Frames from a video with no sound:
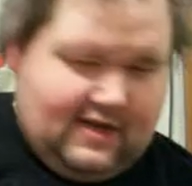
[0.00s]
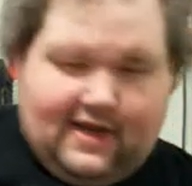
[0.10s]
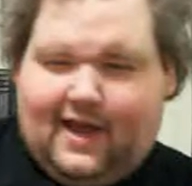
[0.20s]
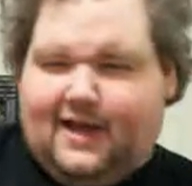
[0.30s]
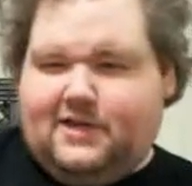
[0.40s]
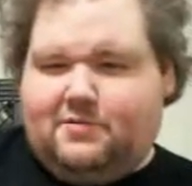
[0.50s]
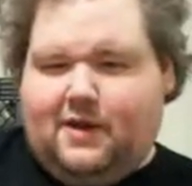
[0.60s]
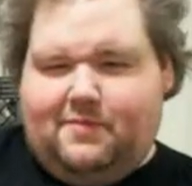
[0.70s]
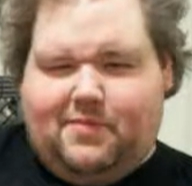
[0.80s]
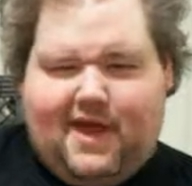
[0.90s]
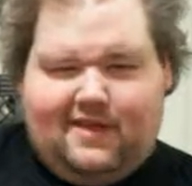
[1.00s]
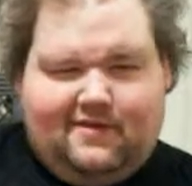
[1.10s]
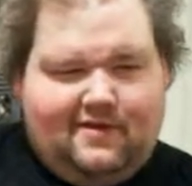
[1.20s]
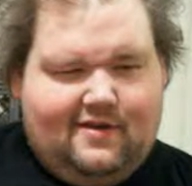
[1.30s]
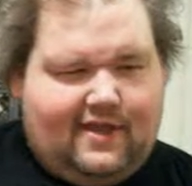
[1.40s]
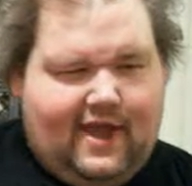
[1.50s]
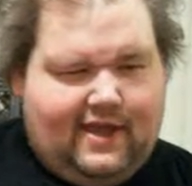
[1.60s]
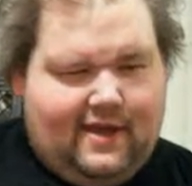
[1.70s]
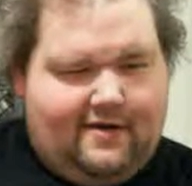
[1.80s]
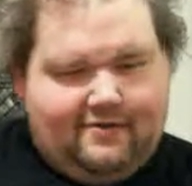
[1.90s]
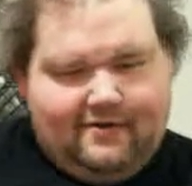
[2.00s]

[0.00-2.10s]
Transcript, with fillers: like, I just wanted pets. Thank you.